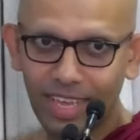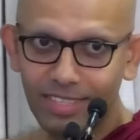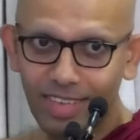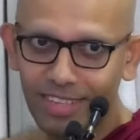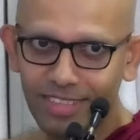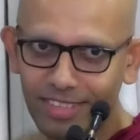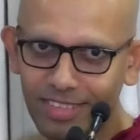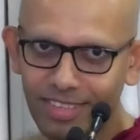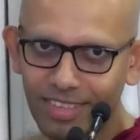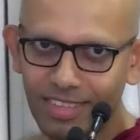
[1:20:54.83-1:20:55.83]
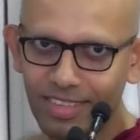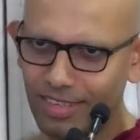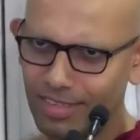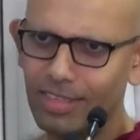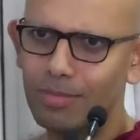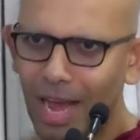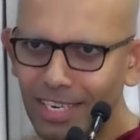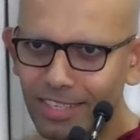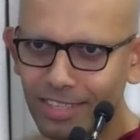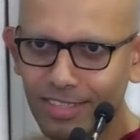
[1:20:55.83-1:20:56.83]
that sense. This is just
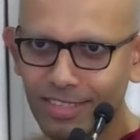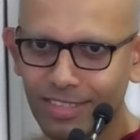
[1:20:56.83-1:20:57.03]
matter.